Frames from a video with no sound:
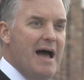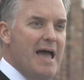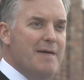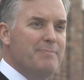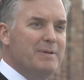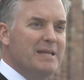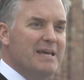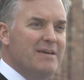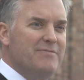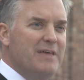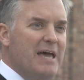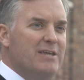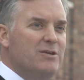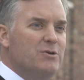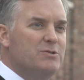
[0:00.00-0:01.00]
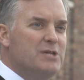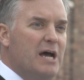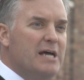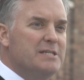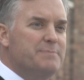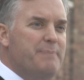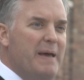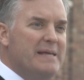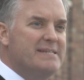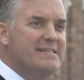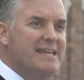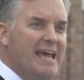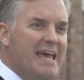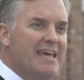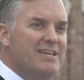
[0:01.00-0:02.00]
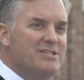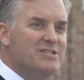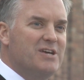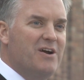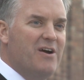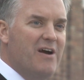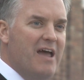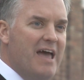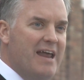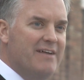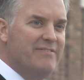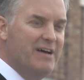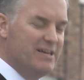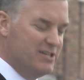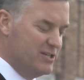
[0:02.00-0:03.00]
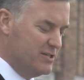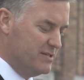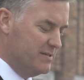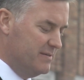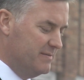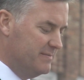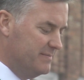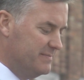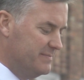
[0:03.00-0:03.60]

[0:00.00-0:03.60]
I believe that Utah's best days are ahead of us.